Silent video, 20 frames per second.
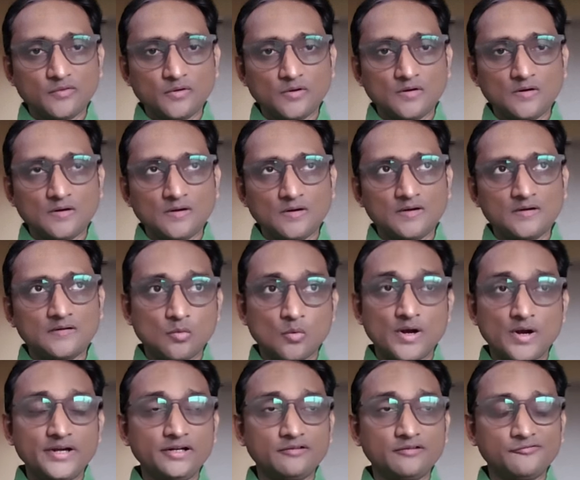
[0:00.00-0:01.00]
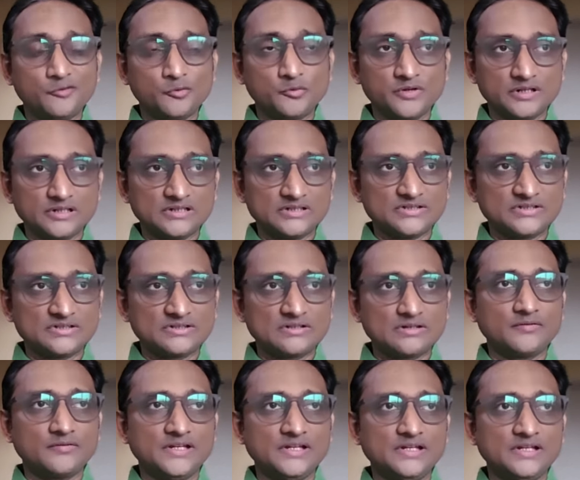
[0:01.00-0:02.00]
for quite a few years,
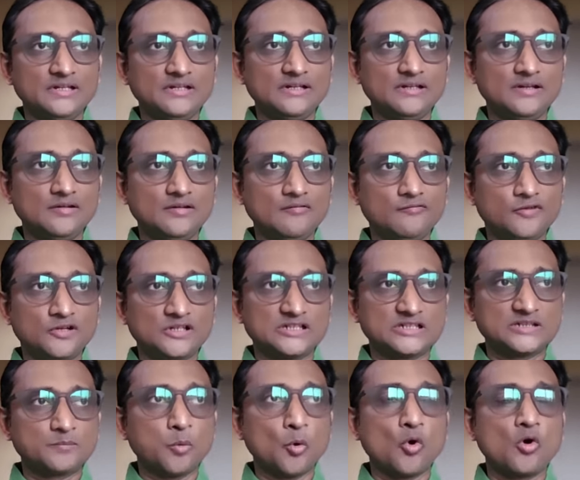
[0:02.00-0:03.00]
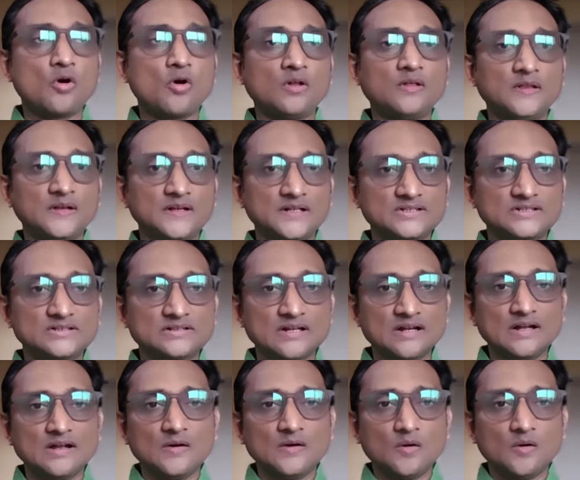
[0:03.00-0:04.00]
we first spoke on this
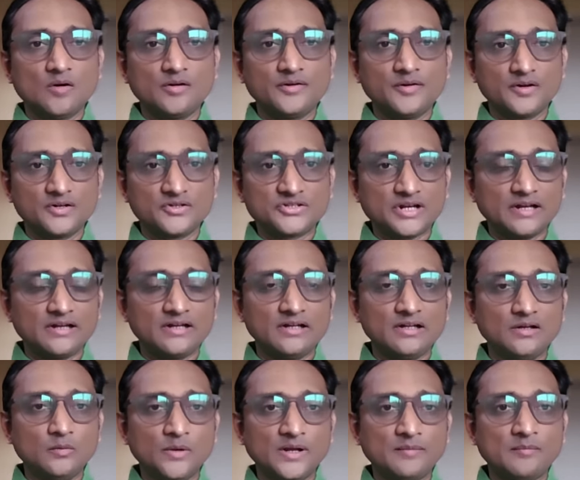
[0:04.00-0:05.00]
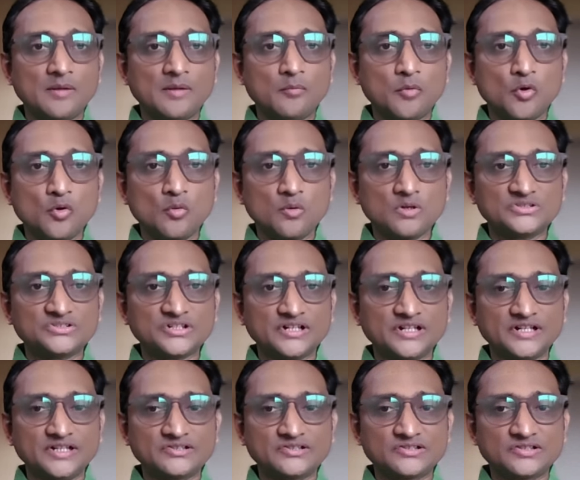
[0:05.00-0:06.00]
on your channel when my book was
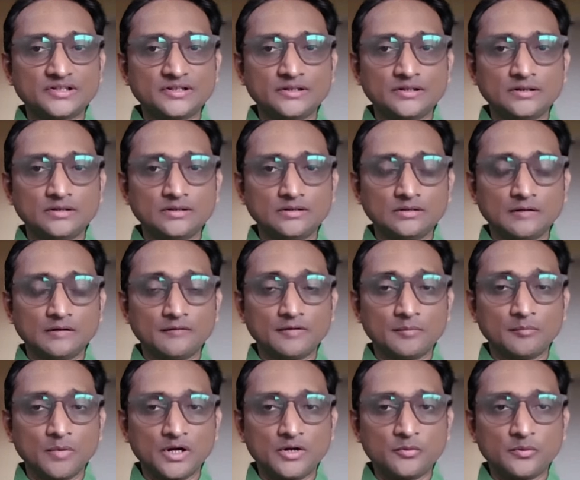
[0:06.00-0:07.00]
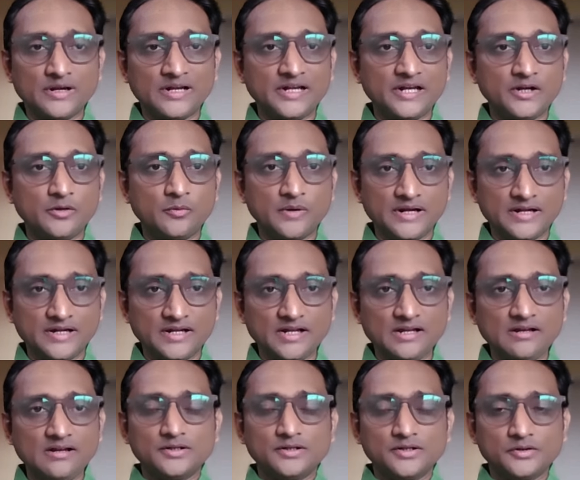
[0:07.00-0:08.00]
released in November
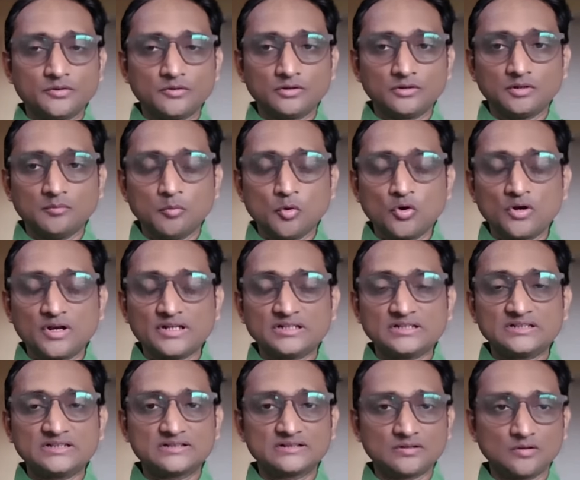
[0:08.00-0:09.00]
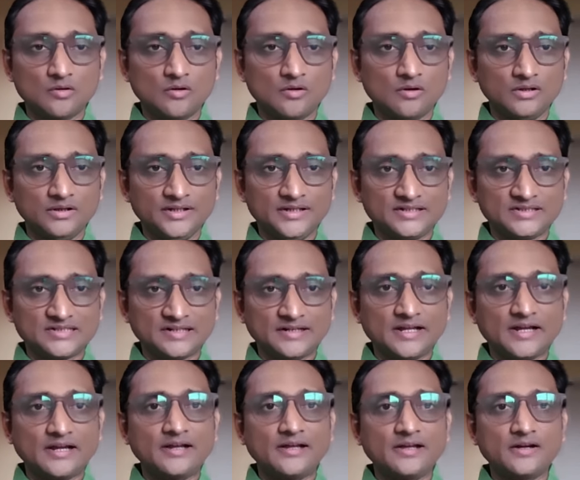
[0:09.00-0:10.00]
2020. You know, the book is on this
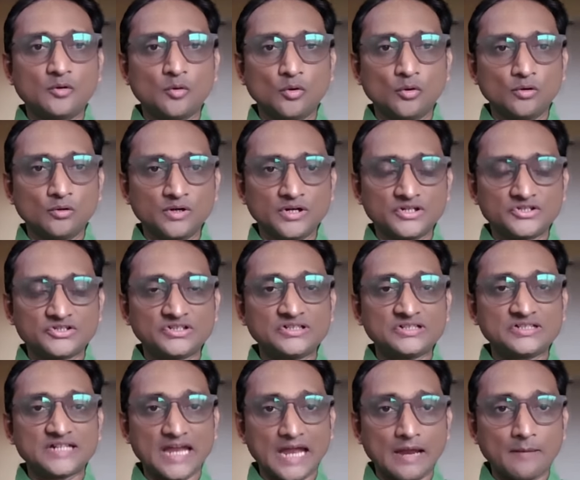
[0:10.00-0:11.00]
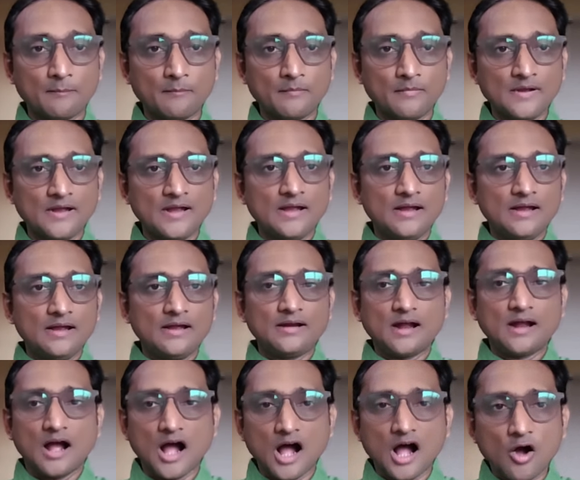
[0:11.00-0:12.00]
entire co-location scam
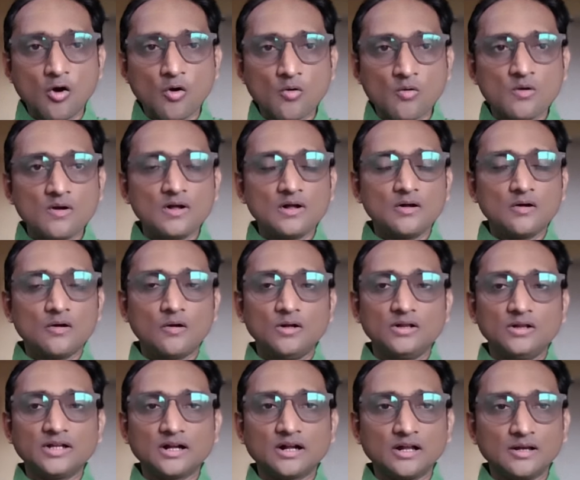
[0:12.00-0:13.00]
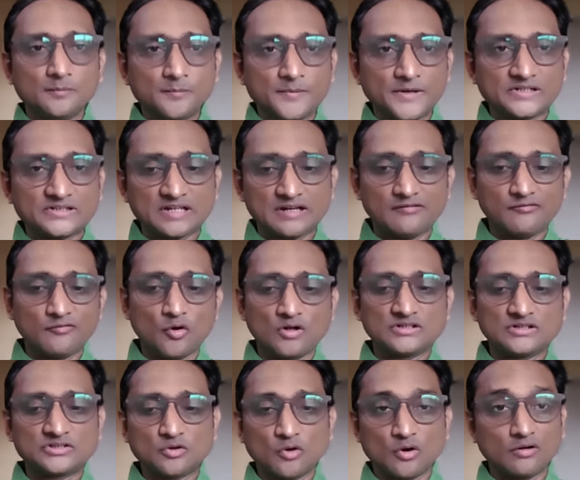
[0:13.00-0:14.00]
and how all the culprits have
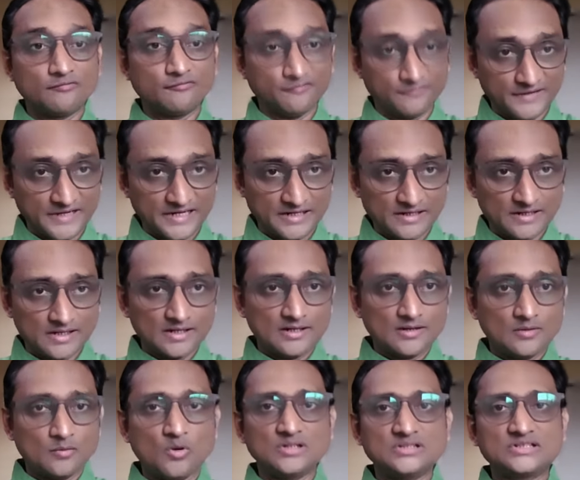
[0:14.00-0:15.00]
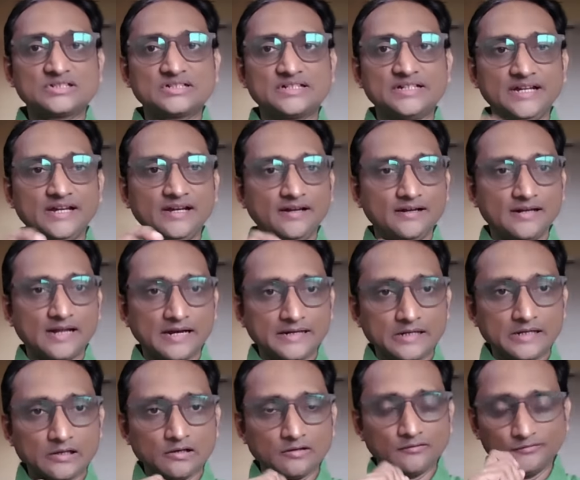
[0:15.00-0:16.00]
gone scot-free was the
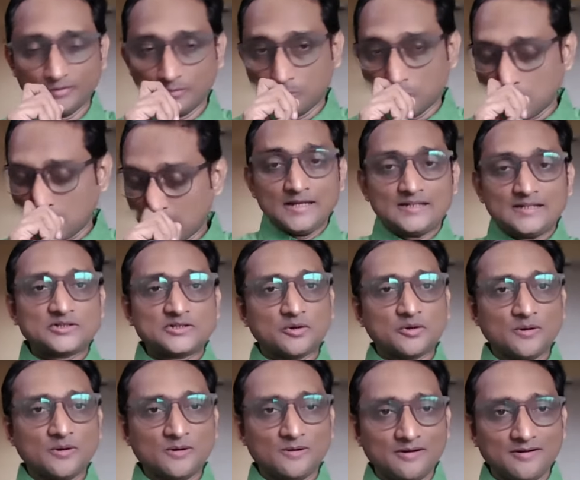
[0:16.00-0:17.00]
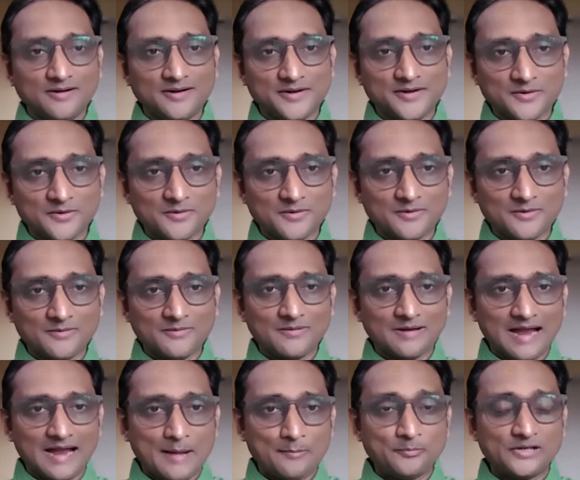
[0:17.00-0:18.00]
title of the book. So, you know,
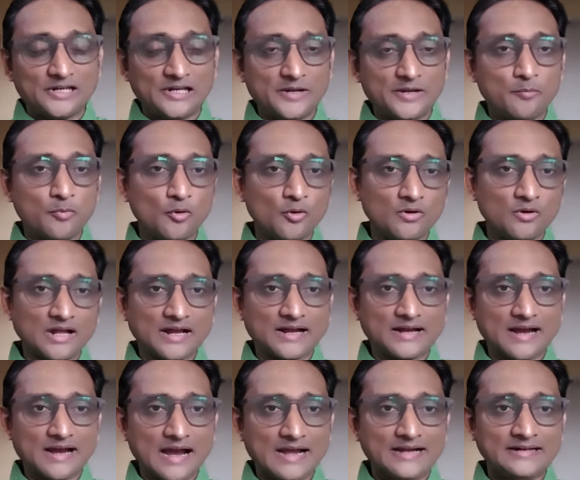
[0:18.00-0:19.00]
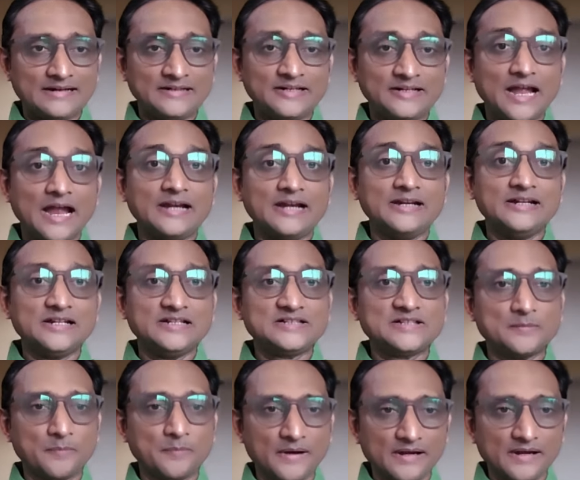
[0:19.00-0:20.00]
aptly put, I, I
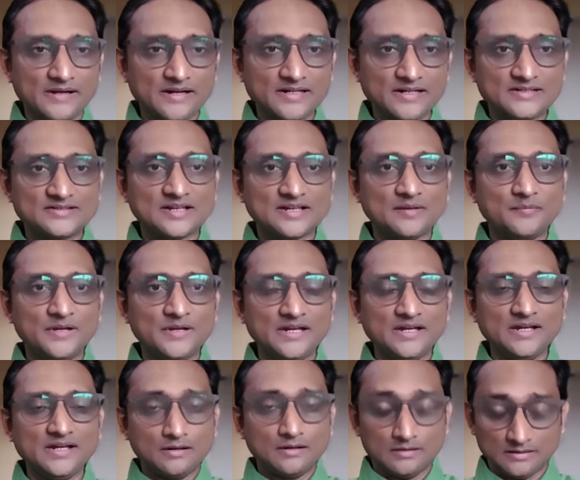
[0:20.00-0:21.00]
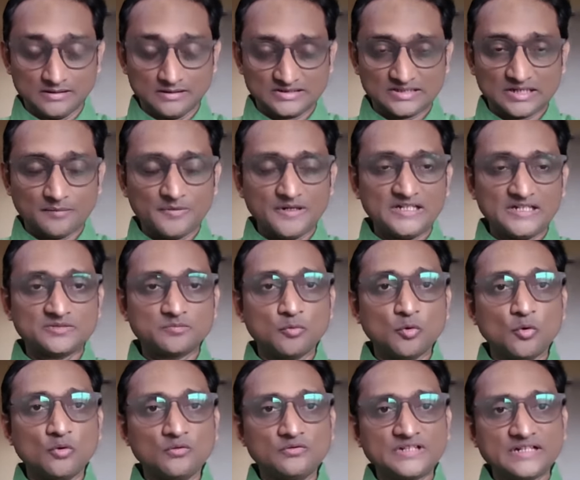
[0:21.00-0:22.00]
anticipated SEBI, uh, SEBI's
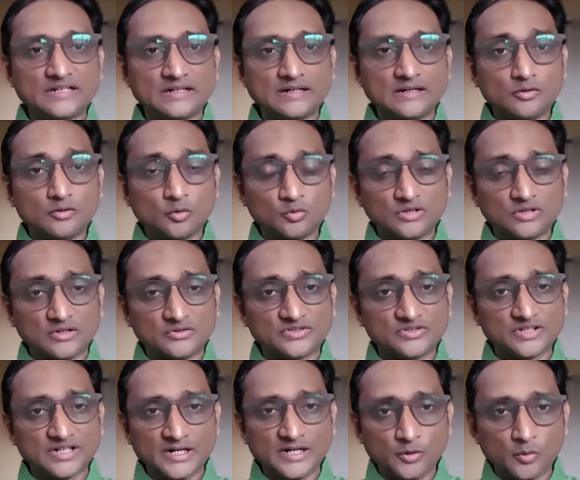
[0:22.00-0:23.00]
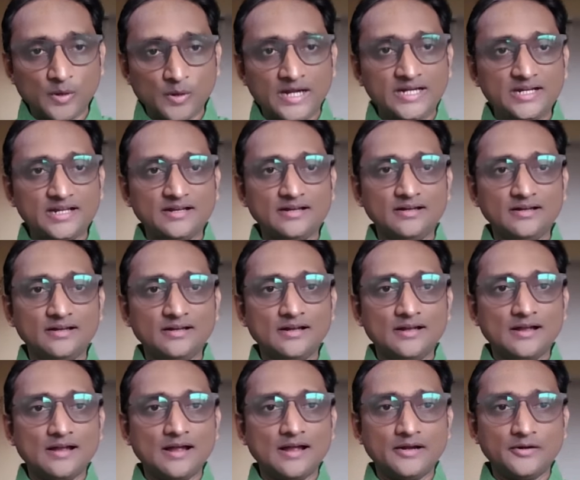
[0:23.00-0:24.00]
moves in 2020
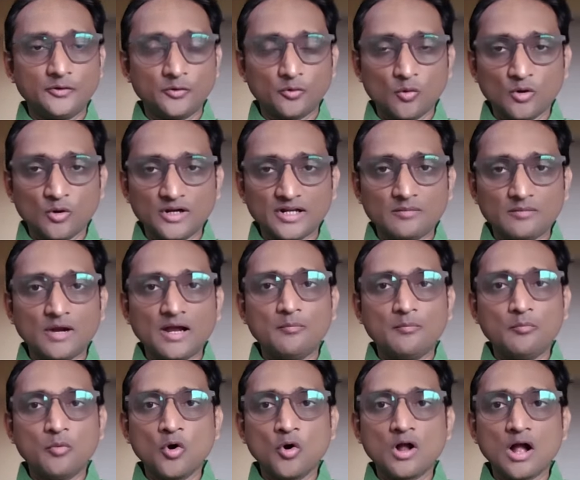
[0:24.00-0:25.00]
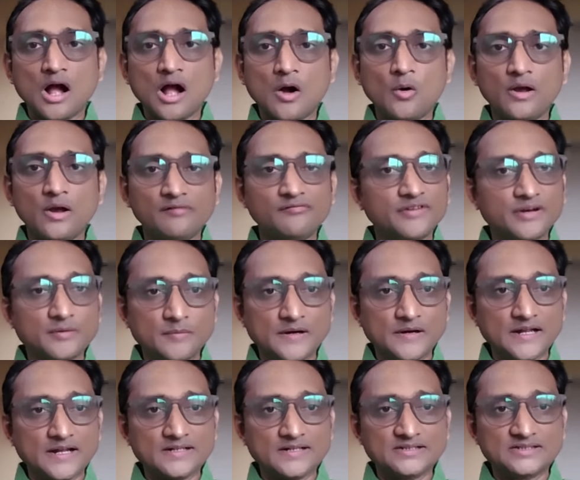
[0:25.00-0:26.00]
and wrote in my book how
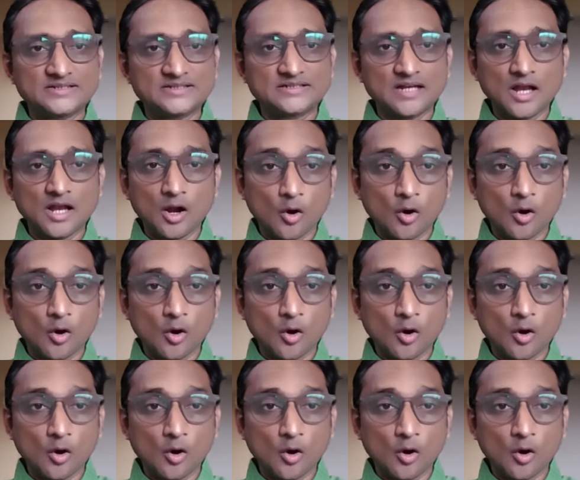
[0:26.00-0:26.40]
everybody is